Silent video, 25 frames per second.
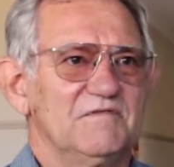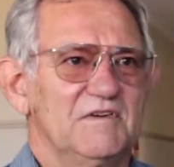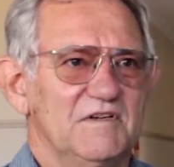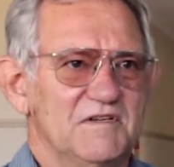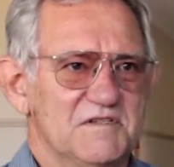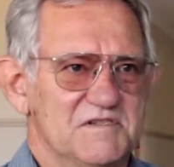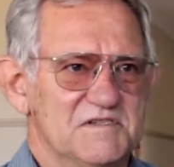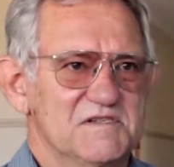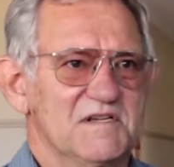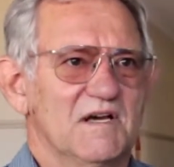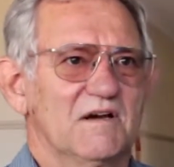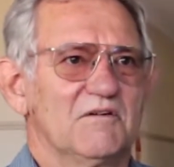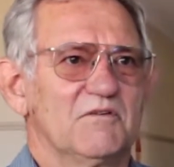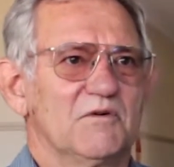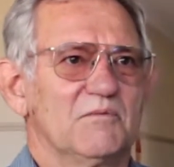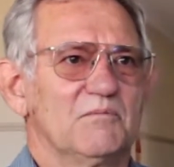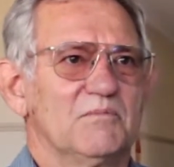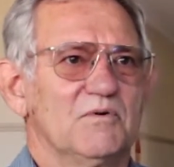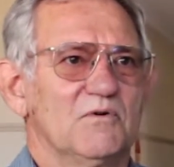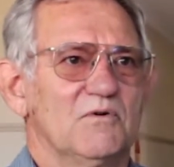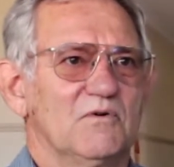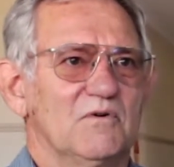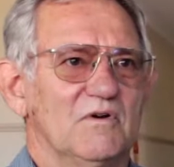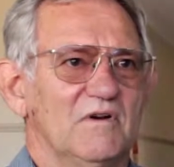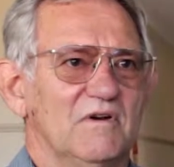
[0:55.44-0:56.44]
is so
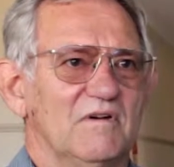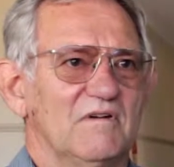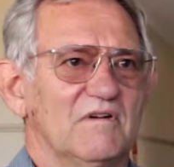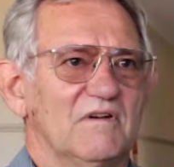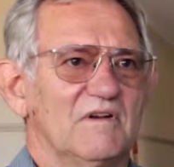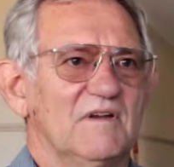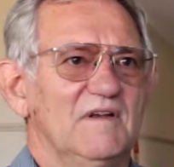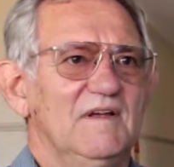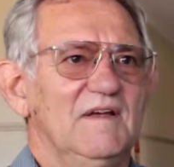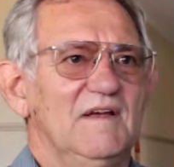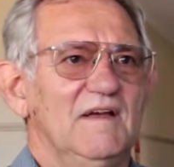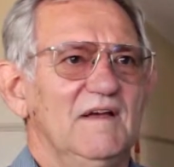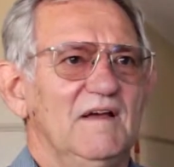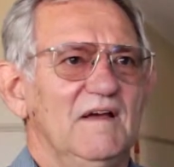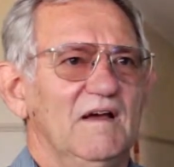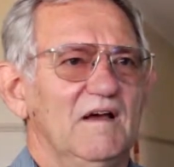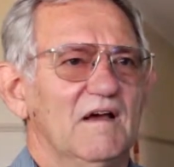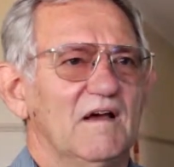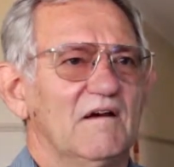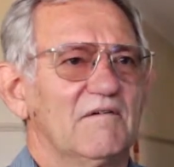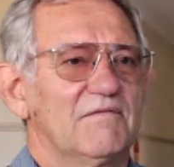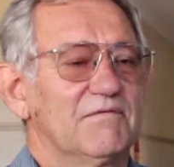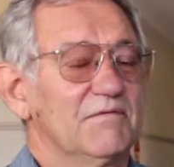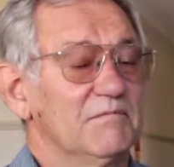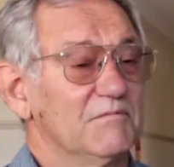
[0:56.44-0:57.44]
important.
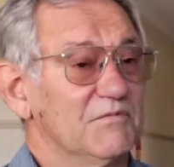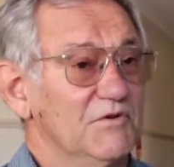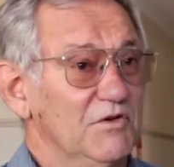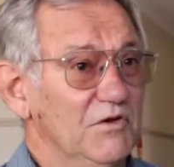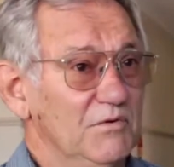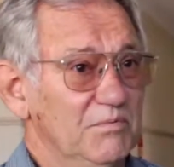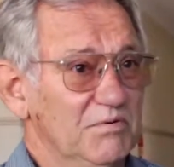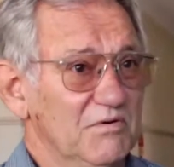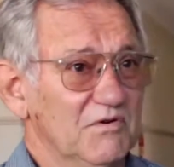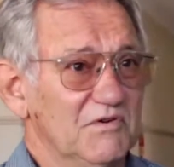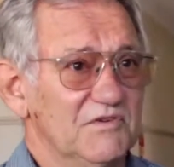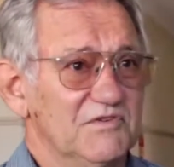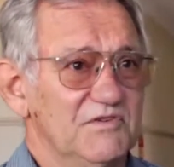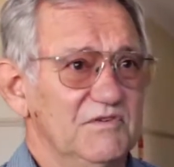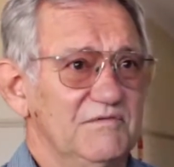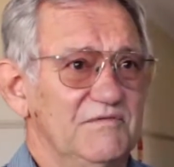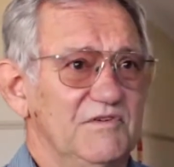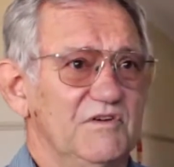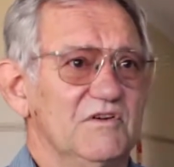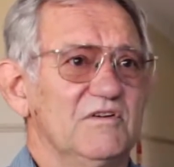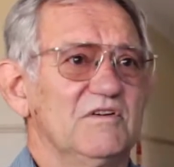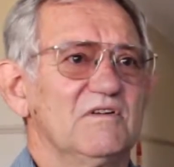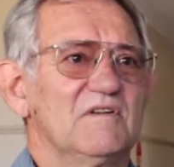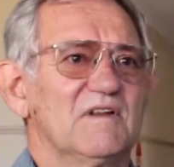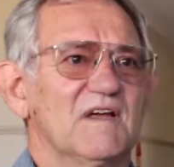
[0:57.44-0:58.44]
From 2 points of
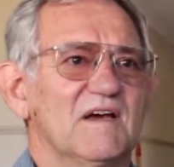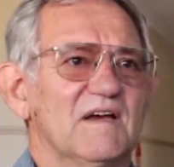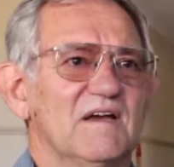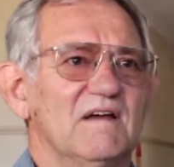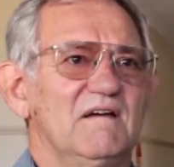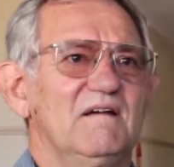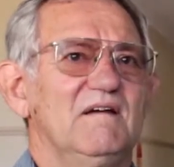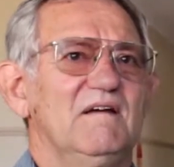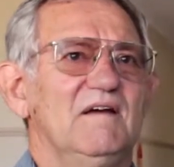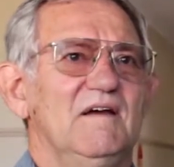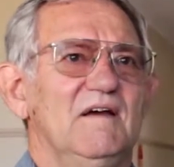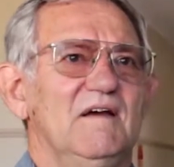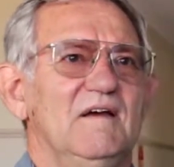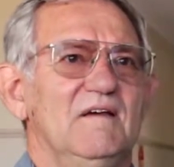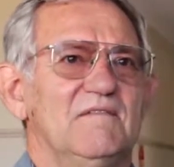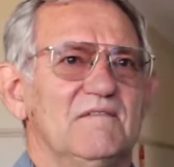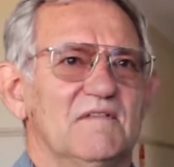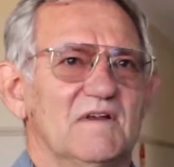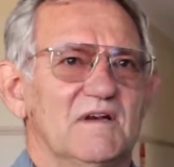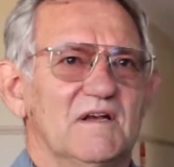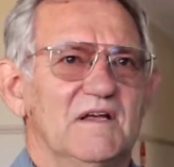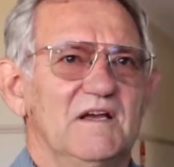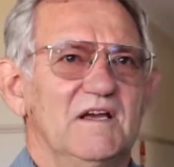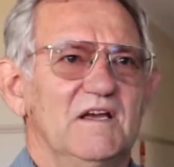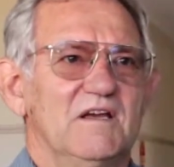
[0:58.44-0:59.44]
view, the
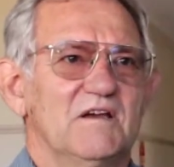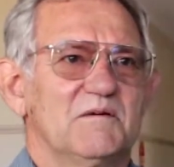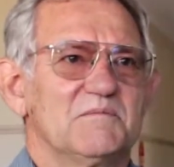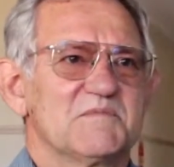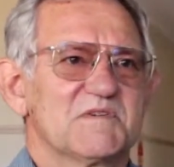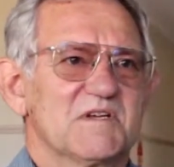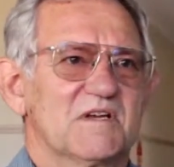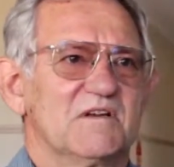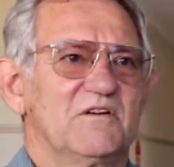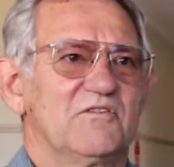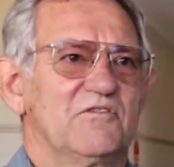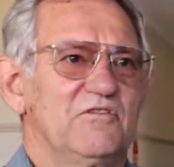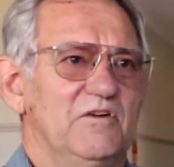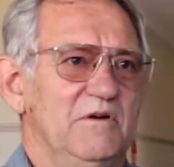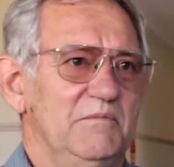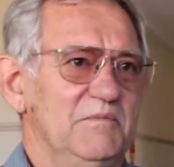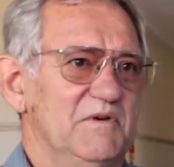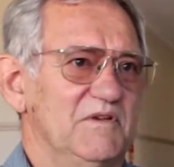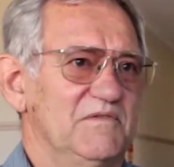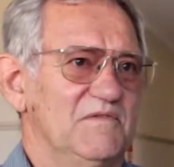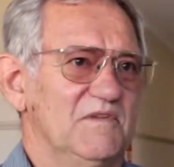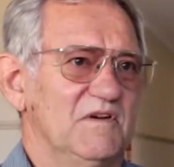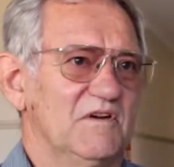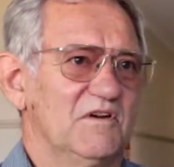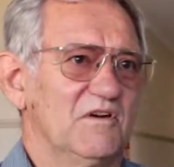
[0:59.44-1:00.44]
legumes
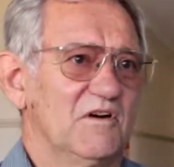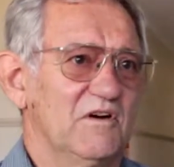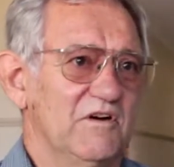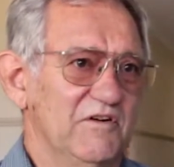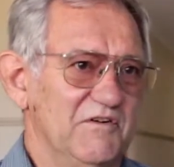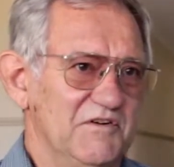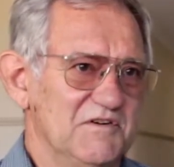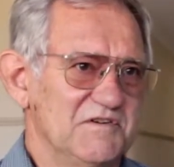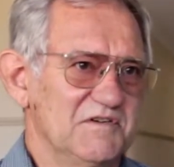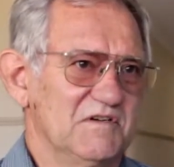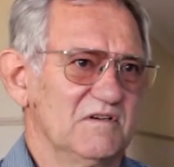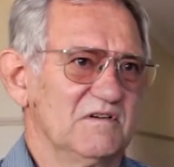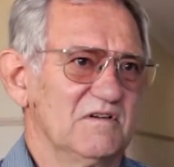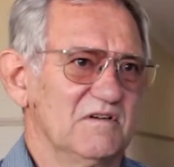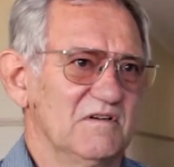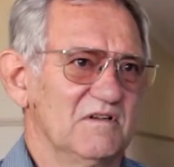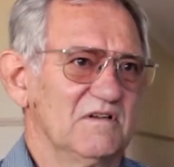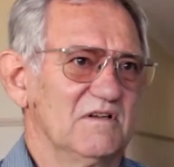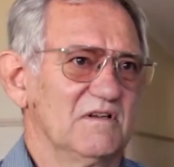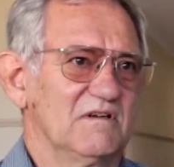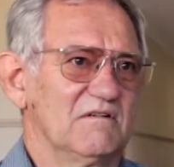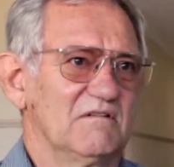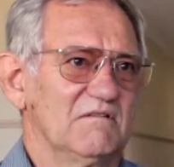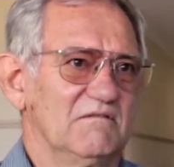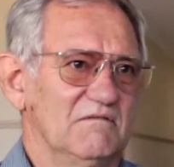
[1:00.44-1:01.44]
contribute the nitrogen to the